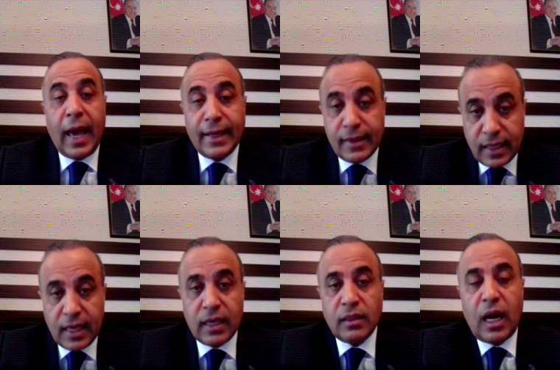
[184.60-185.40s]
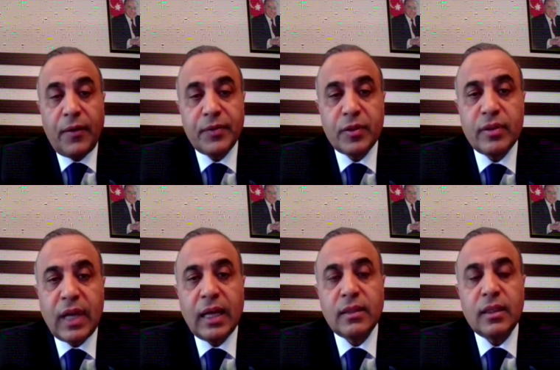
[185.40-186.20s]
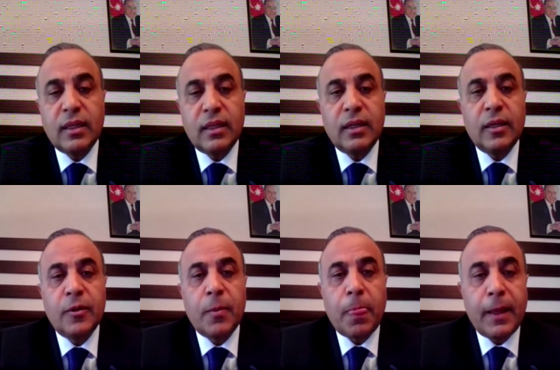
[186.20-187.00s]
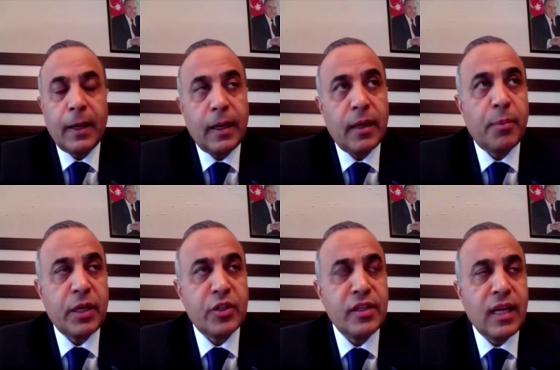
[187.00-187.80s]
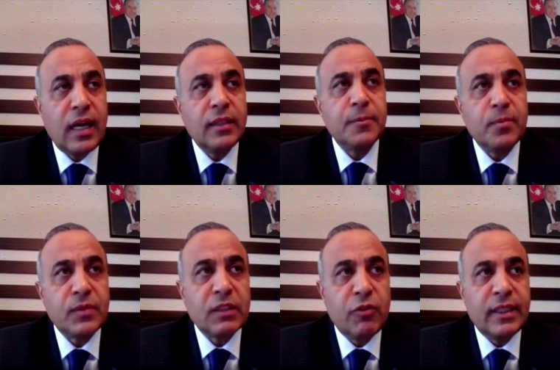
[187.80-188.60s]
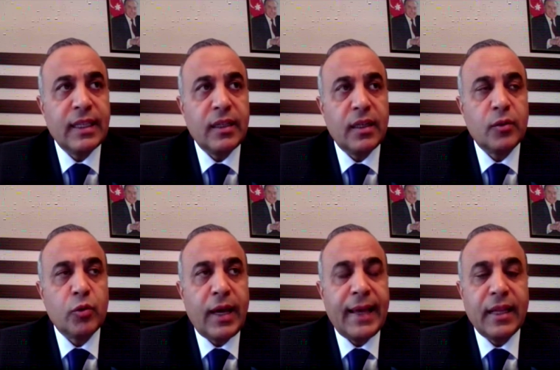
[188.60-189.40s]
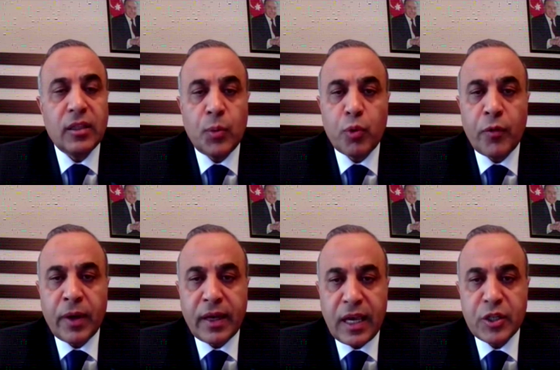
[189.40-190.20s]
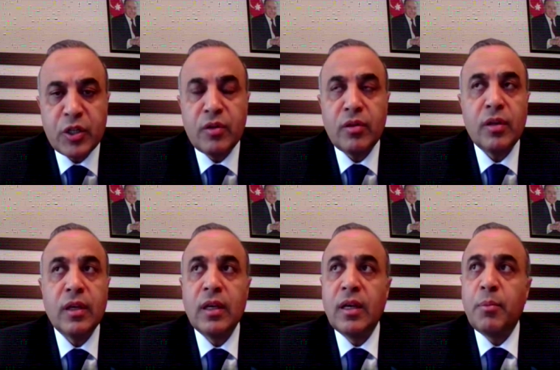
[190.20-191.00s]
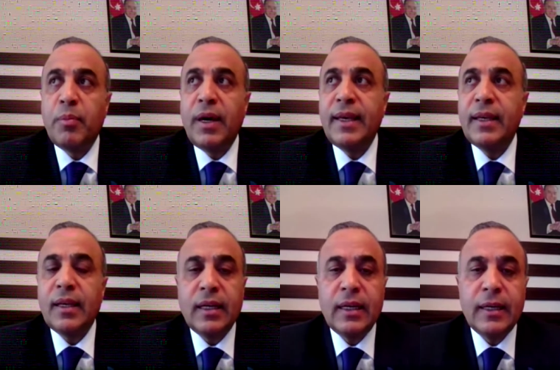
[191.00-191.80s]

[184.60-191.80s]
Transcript: And then after that, Pashinyan went to another provocation by